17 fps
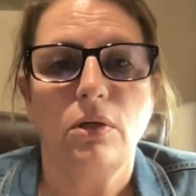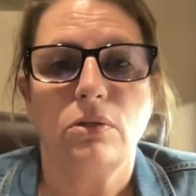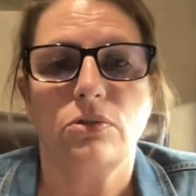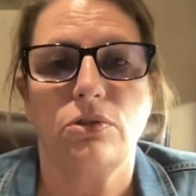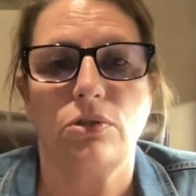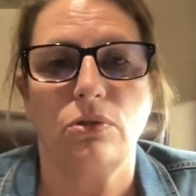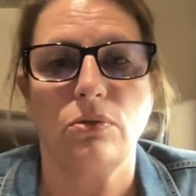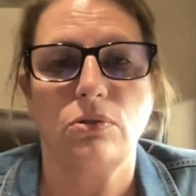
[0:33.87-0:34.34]

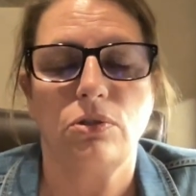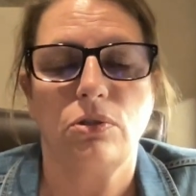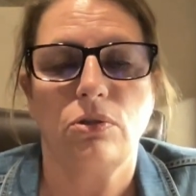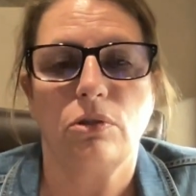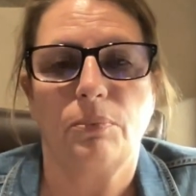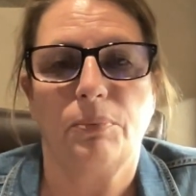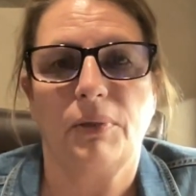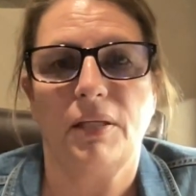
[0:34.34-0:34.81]
due to
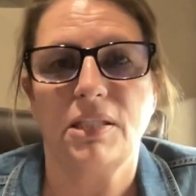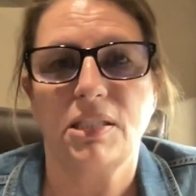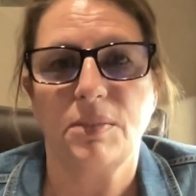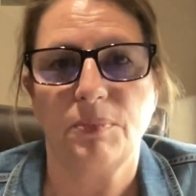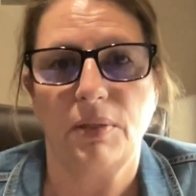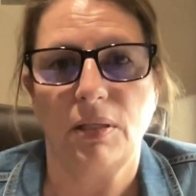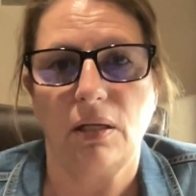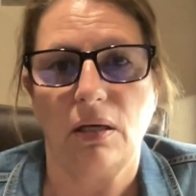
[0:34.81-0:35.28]
the
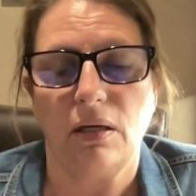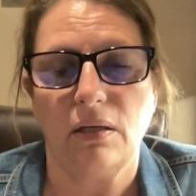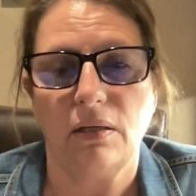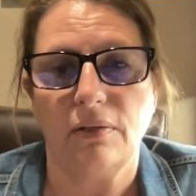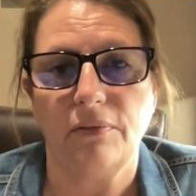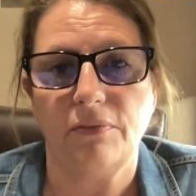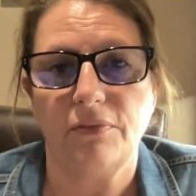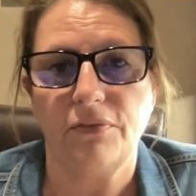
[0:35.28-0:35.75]
placement
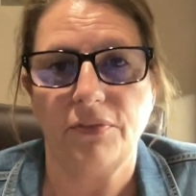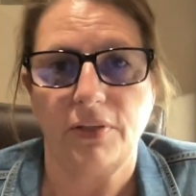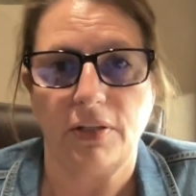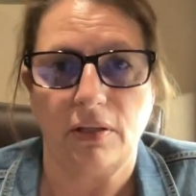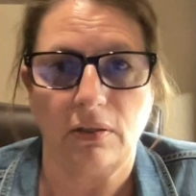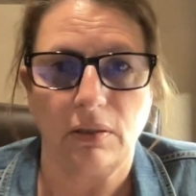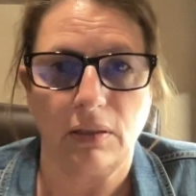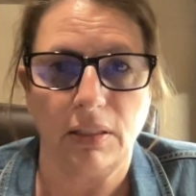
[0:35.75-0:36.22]
of
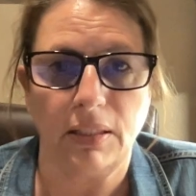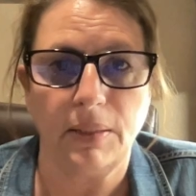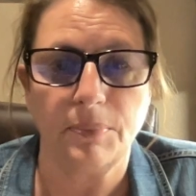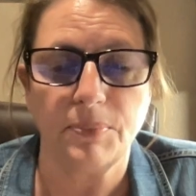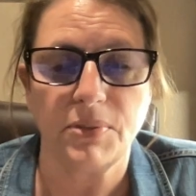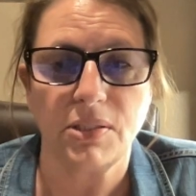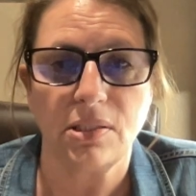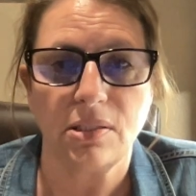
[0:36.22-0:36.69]
their
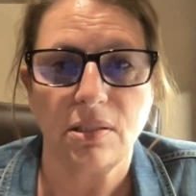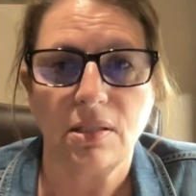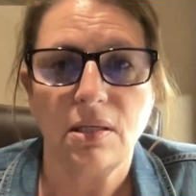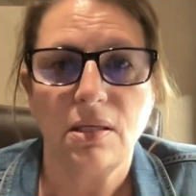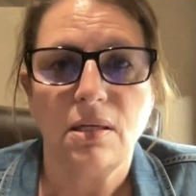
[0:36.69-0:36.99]
lips,